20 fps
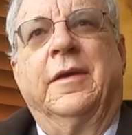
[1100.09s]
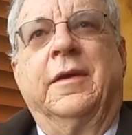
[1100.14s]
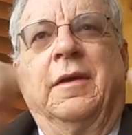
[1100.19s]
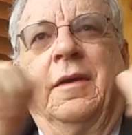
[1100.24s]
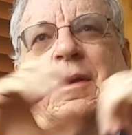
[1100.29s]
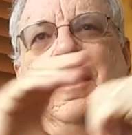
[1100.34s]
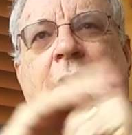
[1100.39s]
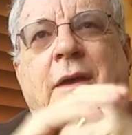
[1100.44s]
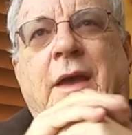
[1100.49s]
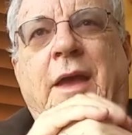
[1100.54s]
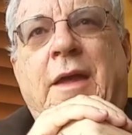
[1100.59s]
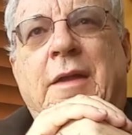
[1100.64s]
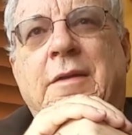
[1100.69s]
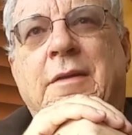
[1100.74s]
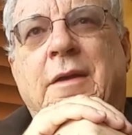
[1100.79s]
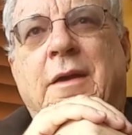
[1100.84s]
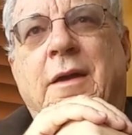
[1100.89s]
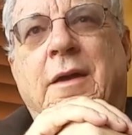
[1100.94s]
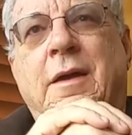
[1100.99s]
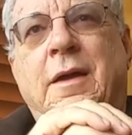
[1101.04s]
Yes.
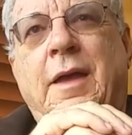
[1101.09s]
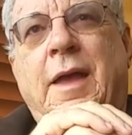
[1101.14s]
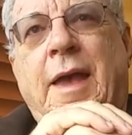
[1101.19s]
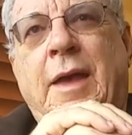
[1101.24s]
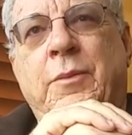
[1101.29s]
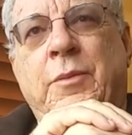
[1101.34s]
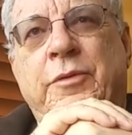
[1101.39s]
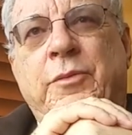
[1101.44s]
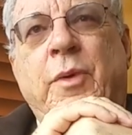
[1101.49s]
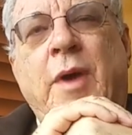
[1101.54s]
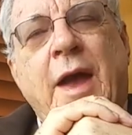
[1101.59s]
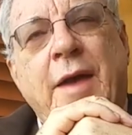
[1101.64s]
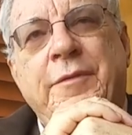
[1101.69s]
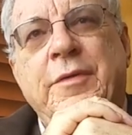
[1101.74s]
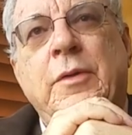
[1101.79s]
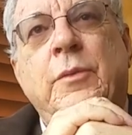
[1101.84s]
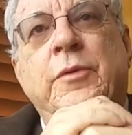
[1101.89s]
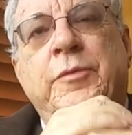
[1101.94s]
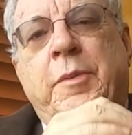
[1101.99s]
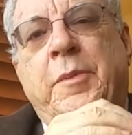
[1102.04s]
And uh, and we're, we're
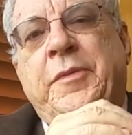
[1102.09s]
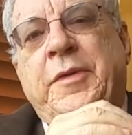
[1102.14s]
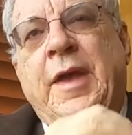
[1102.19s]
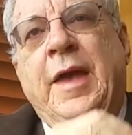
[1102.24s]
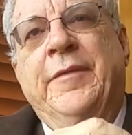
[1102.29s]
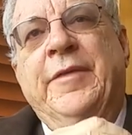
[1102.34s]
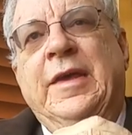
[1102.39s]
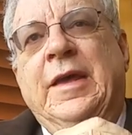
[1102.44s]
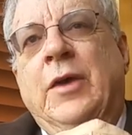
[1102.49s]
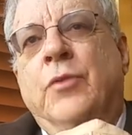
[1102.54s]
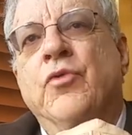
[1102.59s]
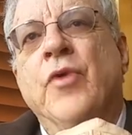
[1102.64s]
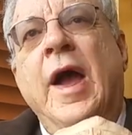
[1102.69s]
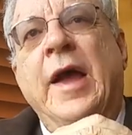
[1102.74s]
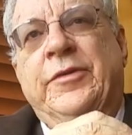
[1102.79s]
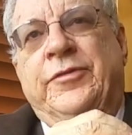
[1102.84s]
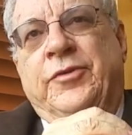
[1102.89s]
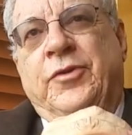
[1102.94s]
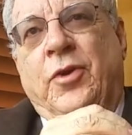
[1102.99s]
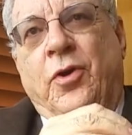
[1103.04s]
having we're having a
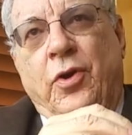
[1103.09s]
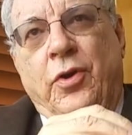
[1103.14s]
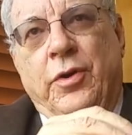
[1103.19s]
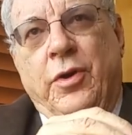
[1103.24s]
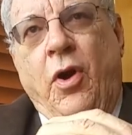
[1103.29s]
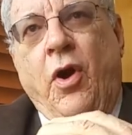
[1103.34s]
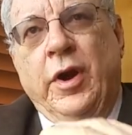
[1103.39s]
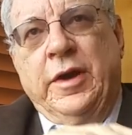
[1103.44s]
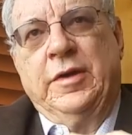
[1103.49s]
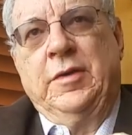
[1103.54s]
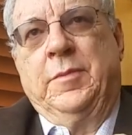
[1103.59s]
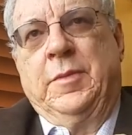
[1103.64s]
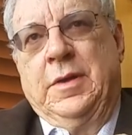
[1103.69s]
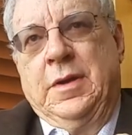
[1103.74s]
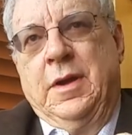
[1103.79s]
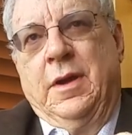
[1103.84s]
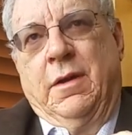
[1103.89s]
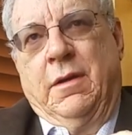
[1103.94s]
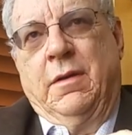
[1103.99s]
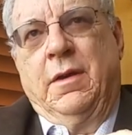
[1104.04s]
rational argument
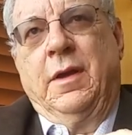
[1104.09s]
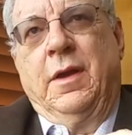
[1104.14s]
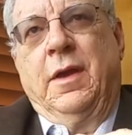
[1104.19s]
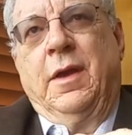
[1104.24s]
here,